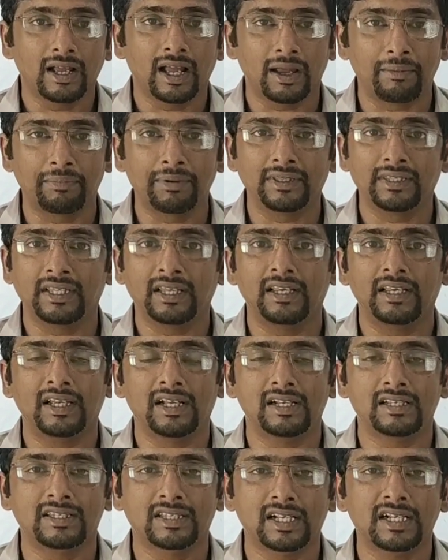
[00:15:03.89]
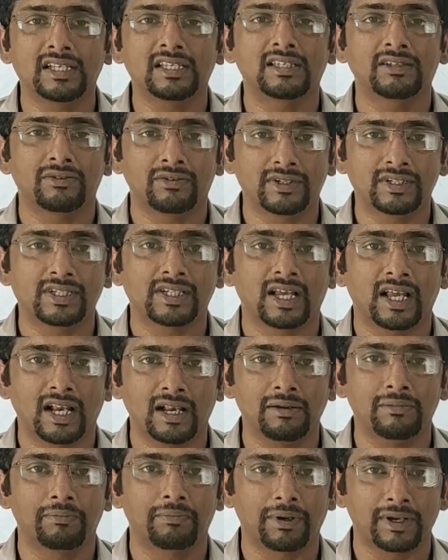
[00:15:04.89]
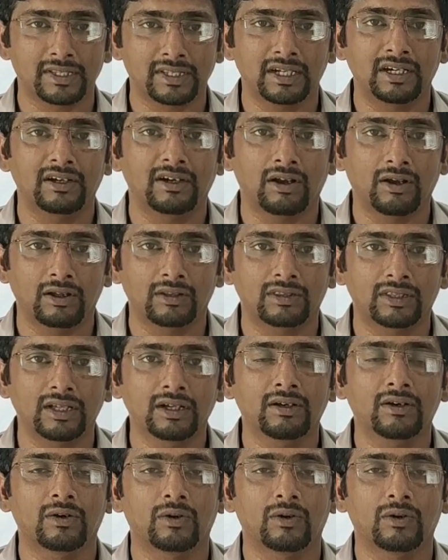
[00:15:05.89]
epithelial cells, which help present on the